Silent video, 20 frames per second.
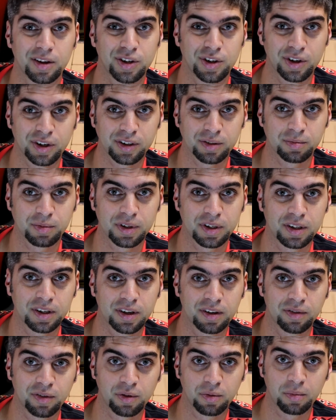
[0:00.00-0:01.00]
Trust me,
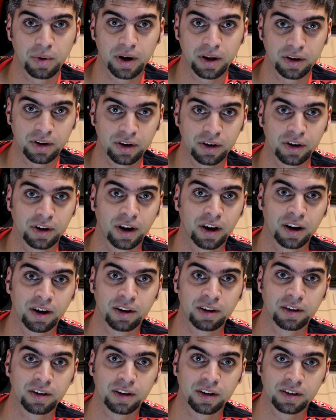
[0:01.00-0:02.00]
if you buy your
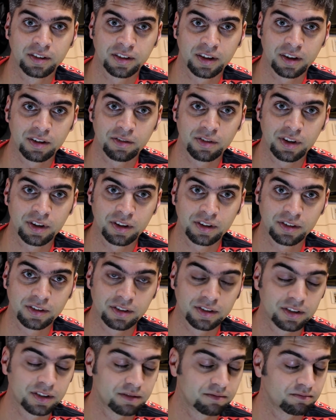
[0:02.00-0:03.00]
guy a set of
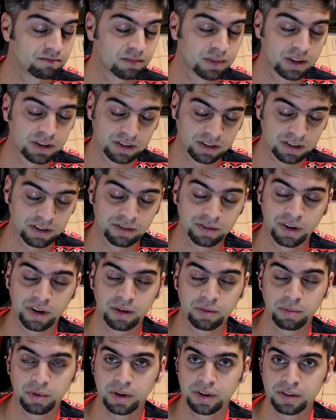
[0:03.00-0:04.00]
these, he's going to find
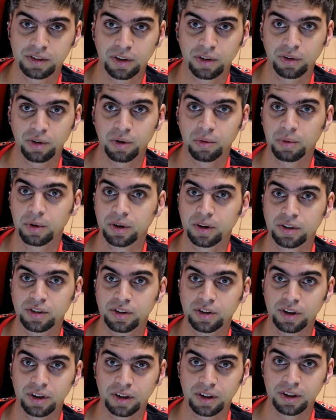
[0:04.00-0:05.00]
a place to throw them on his
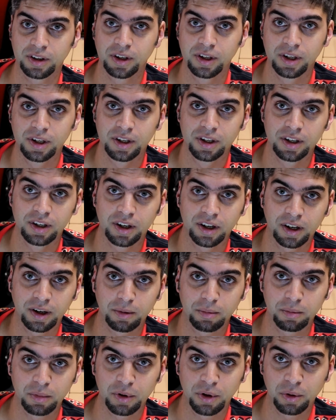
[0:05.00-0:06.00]
truck,
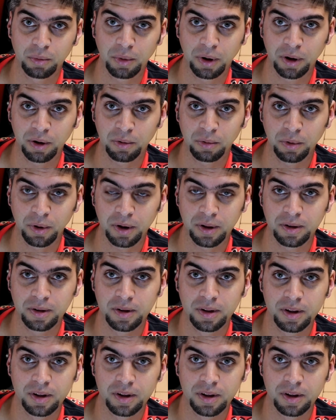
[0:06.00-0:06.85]
no matter what.